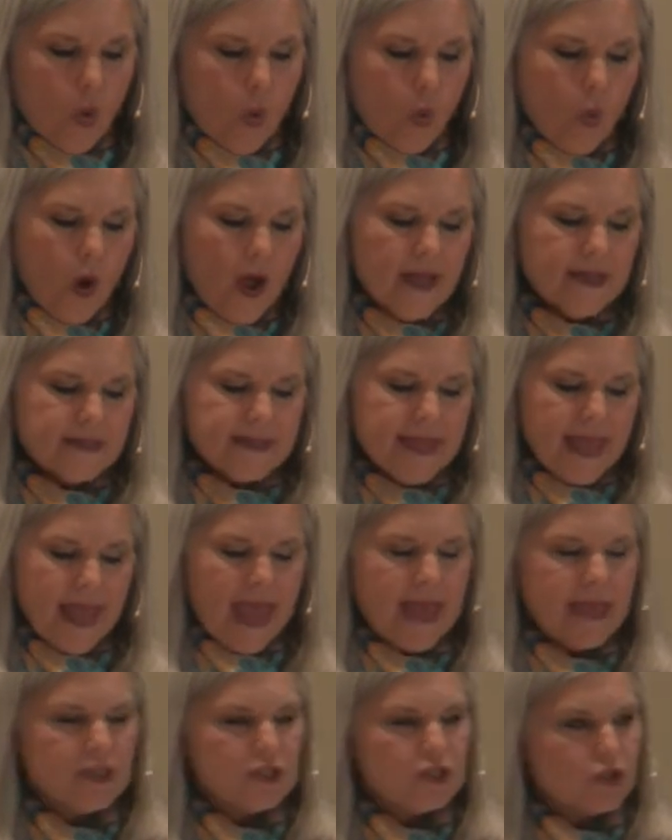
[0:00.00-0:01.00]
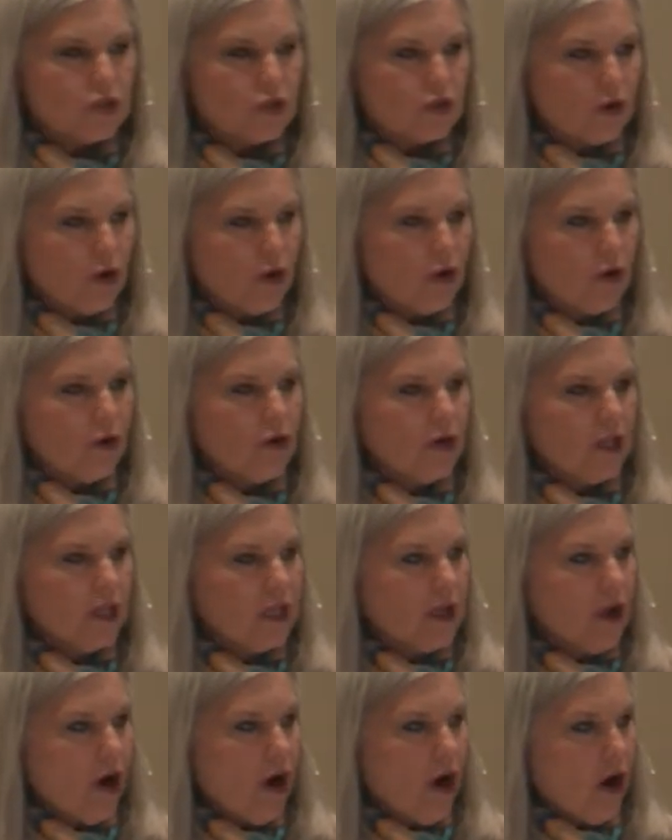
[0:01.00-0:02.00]
What has your
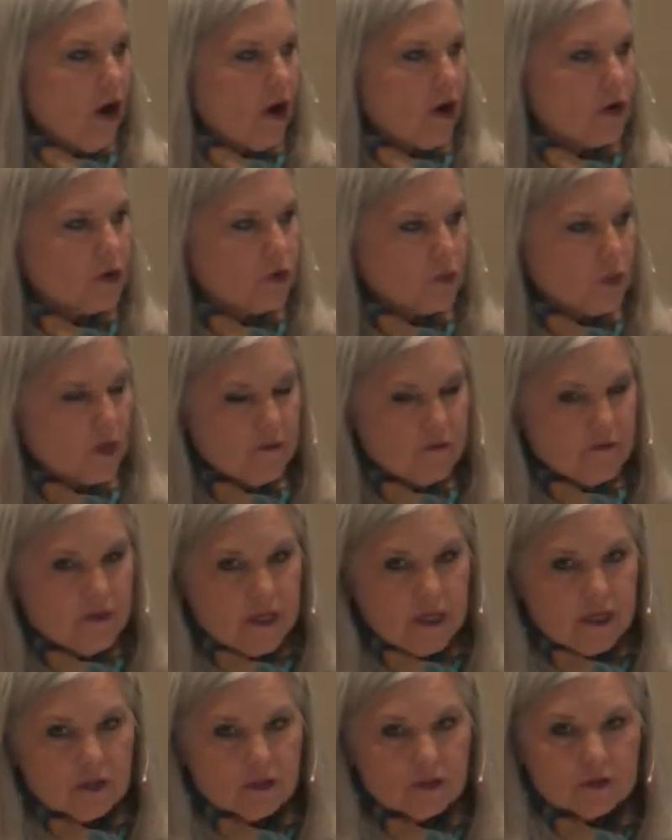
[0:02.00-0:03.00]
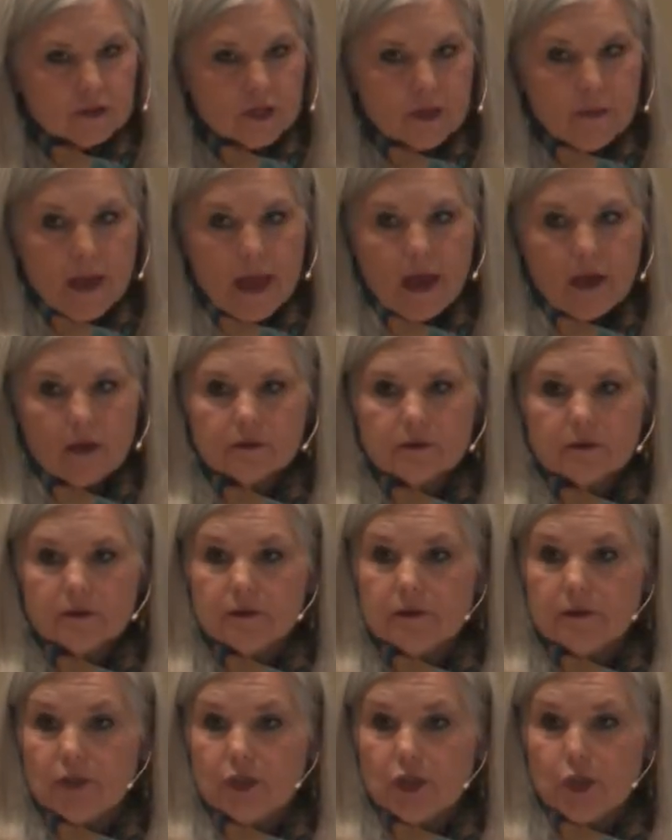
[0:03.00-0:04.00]
hurting heart revealed about
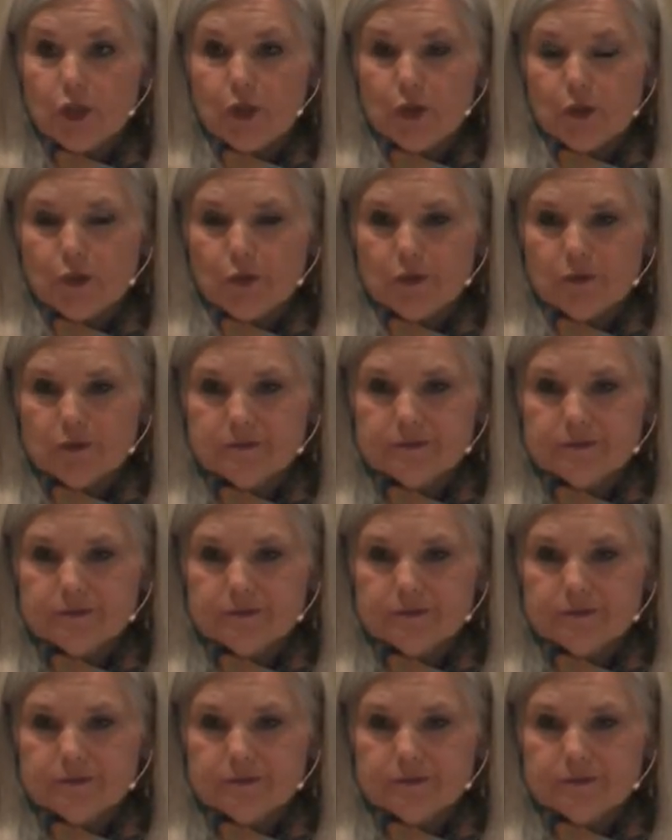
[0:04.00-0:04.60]
you?